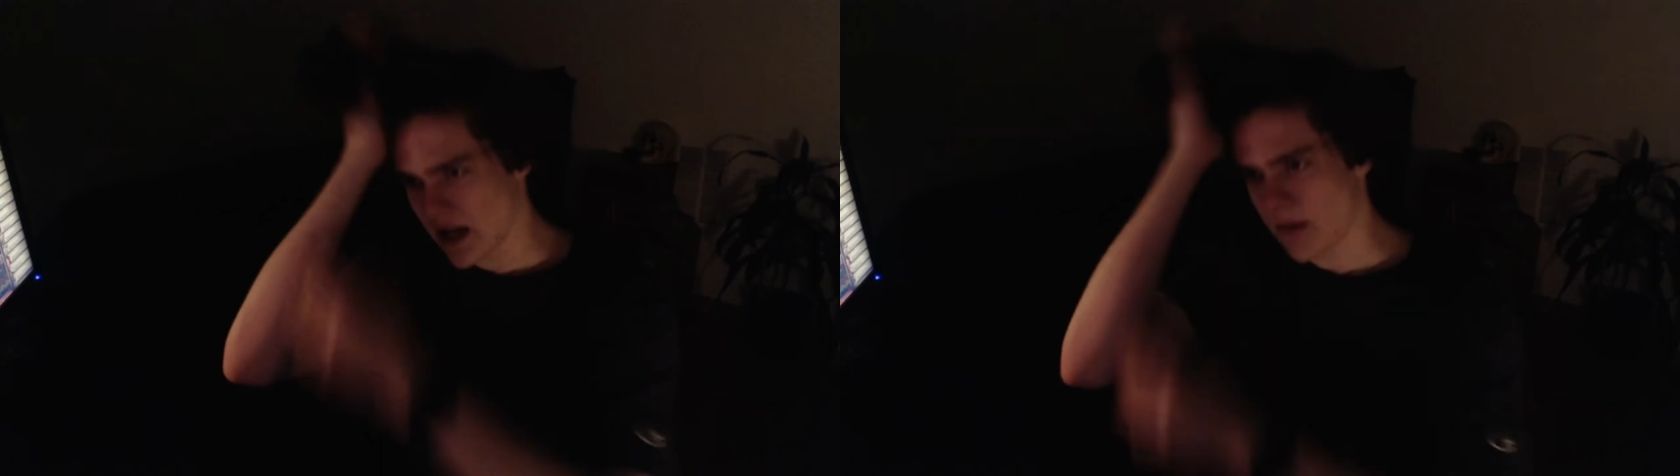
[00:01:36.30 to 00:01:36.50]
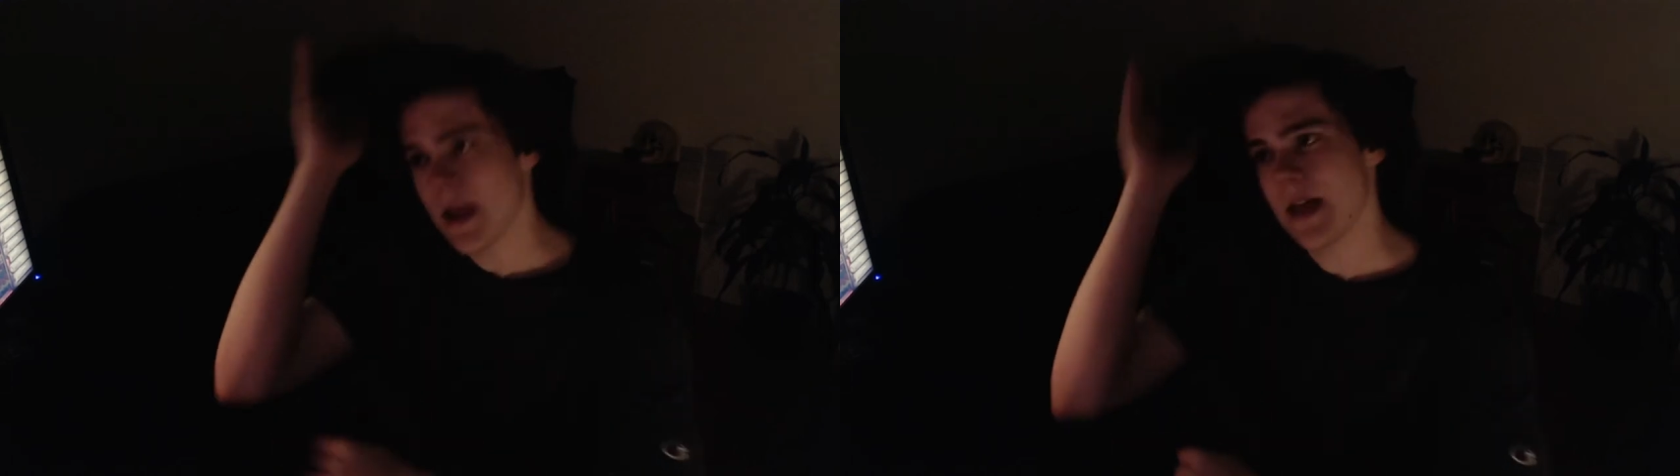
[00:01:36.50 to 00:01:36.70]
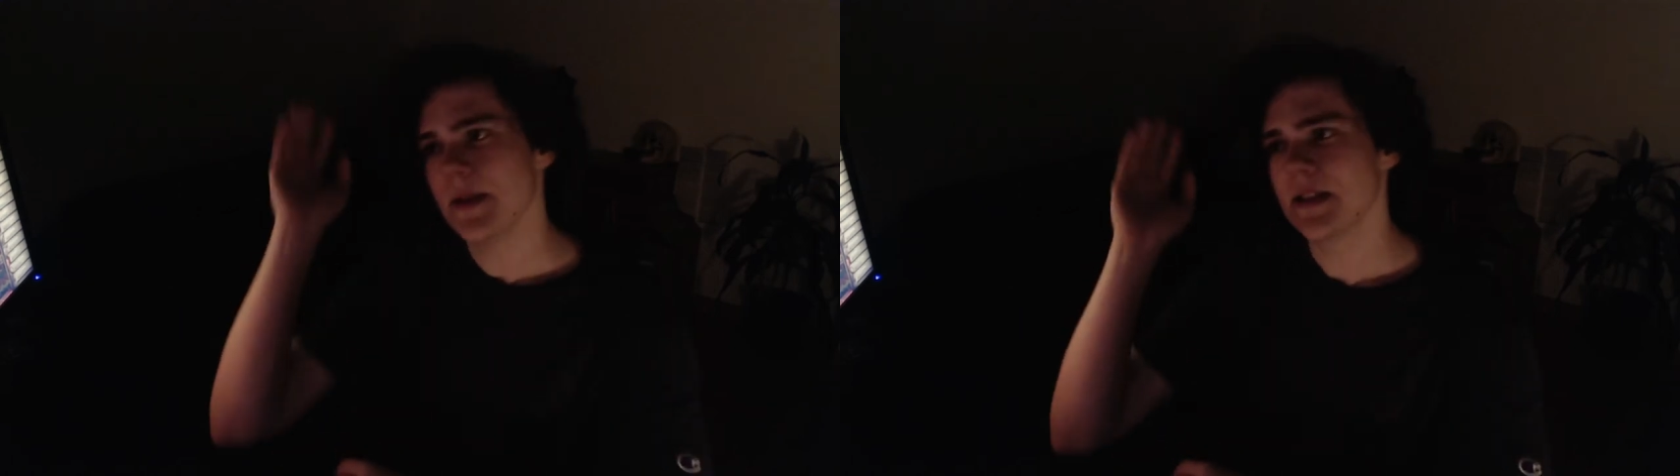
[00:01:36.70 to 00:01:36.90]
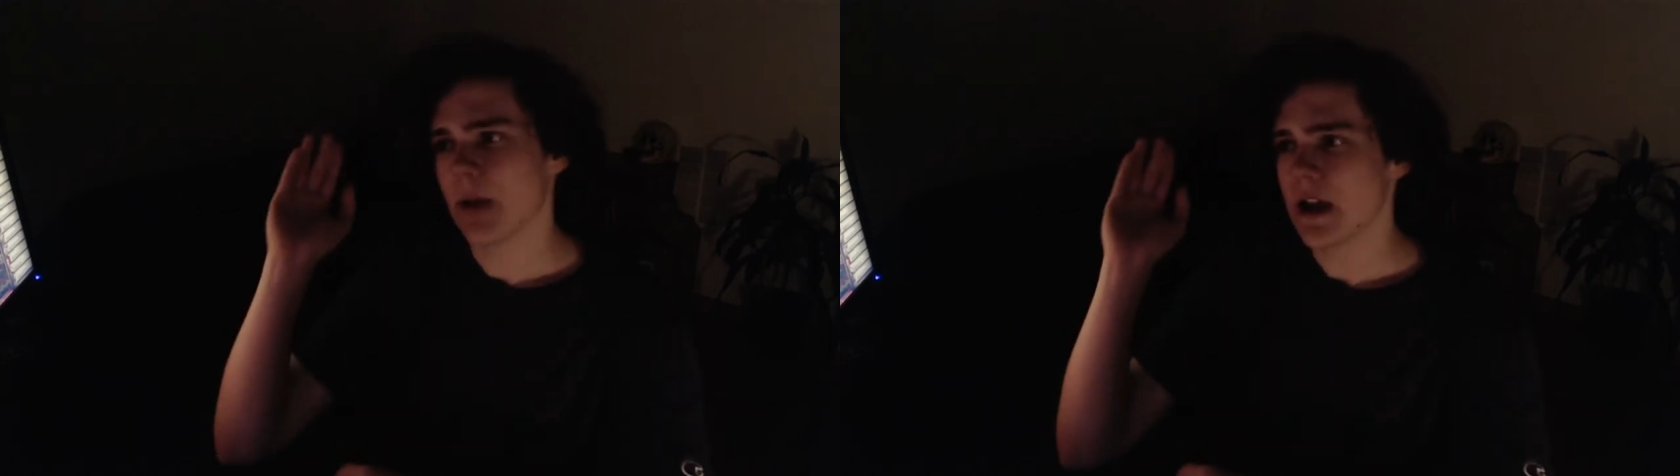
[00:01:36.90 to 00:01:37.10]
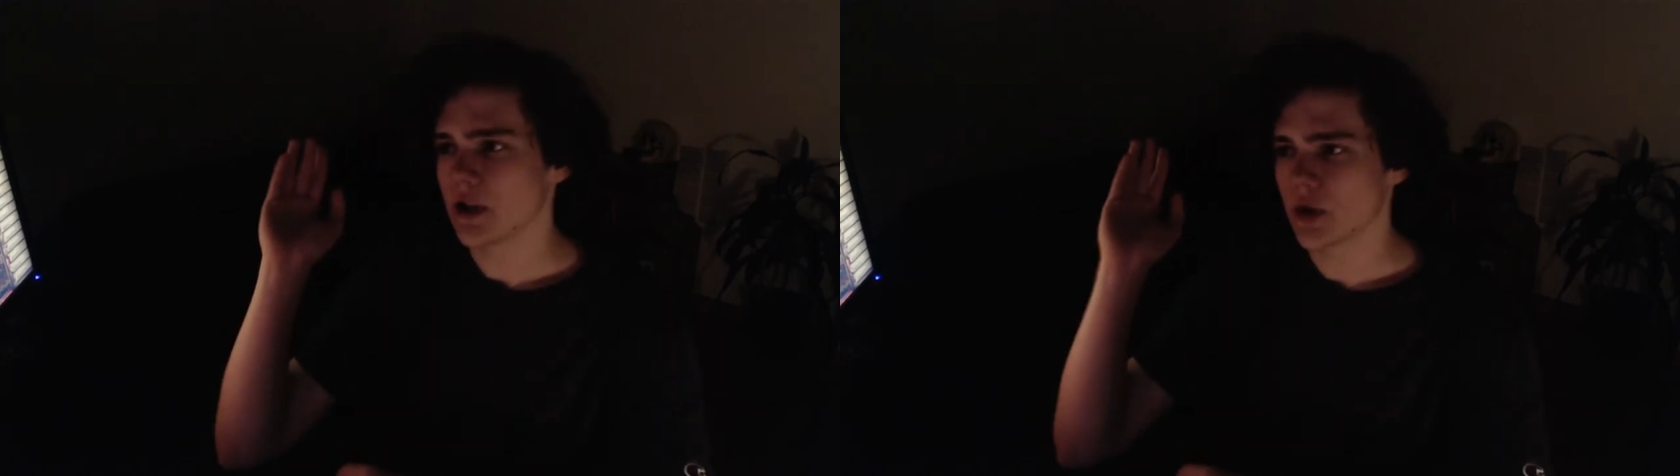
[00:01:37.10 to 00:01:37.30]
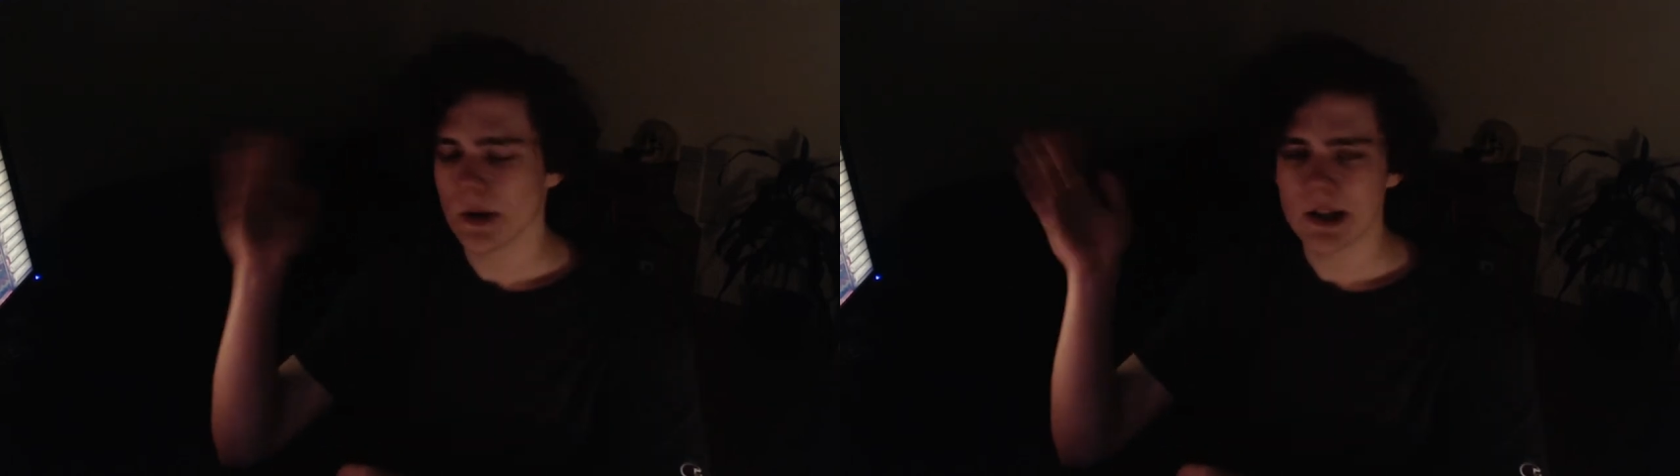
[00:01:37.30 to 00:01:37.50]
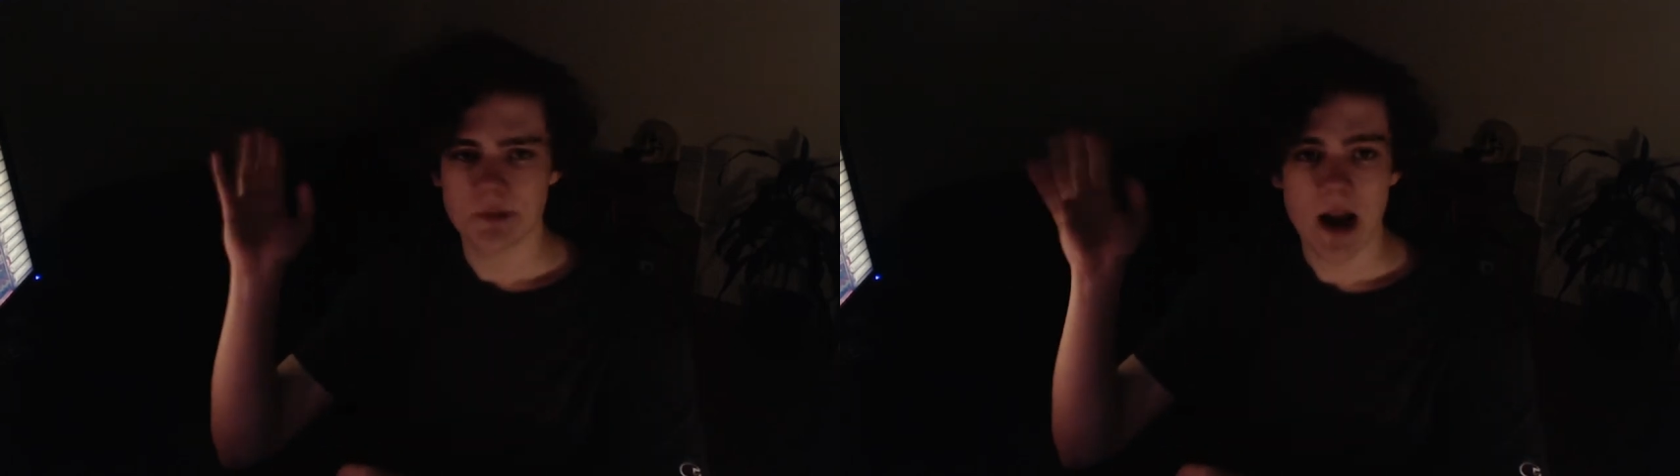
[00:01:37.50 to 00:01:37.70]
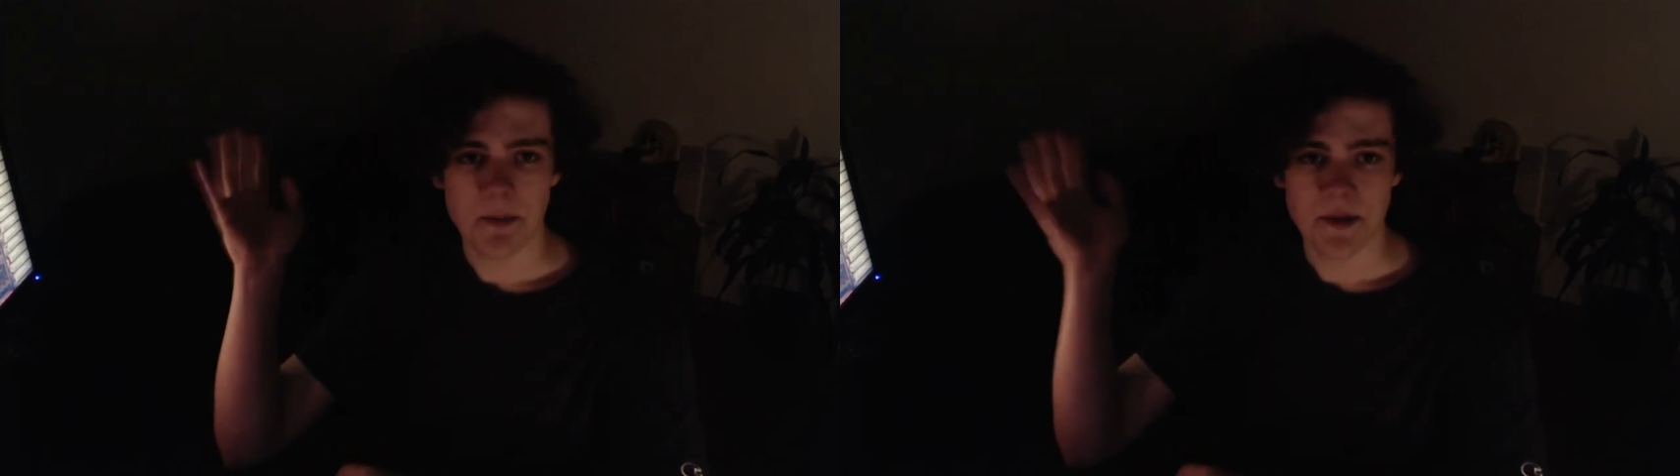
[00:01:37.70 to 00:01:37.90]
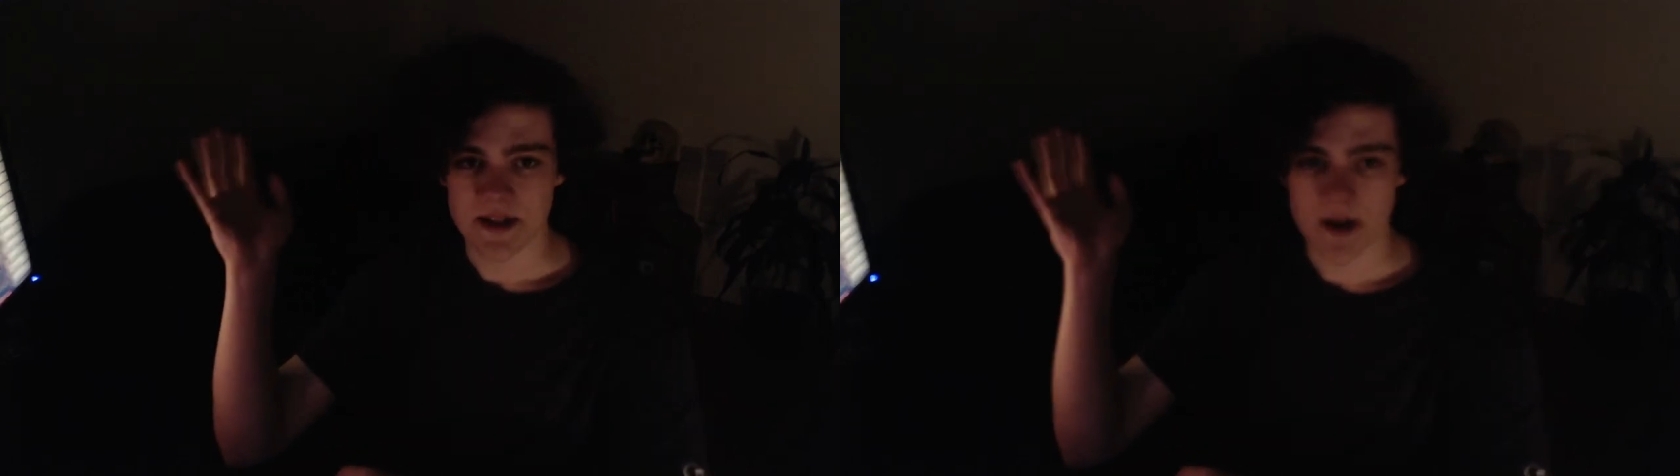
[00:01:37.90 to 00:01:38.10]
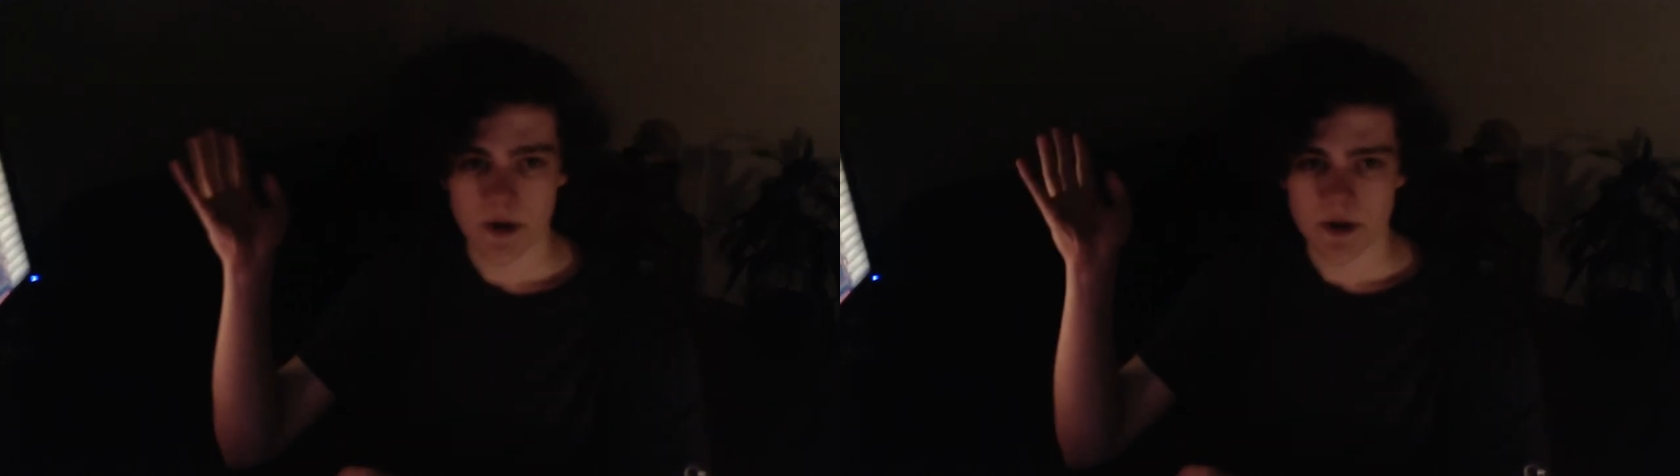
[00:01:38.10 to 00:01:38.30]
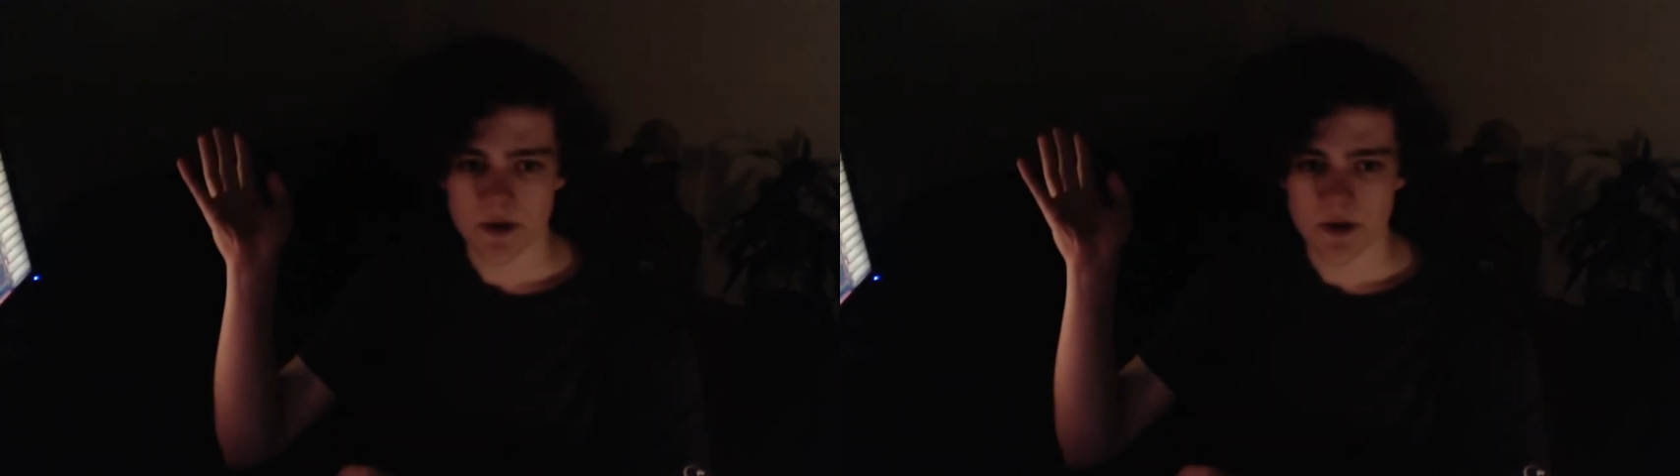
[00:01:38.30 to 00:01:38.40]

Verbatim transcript: man, this spider totally wrapped these other two